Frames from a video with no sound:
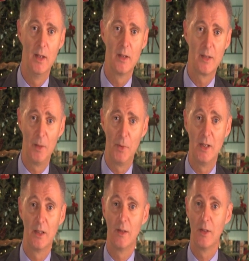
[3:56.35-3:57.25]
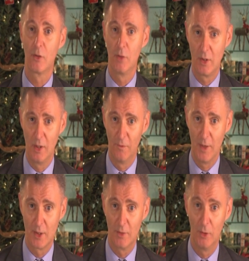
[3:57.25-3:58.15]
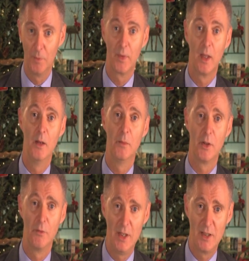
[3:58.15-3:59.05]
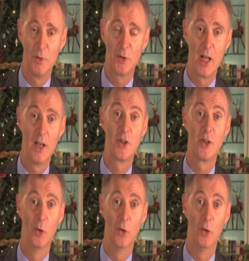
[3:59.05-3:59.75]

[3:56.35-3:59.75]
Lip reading: celebrated in this Christian festival, but a reasonable challenge to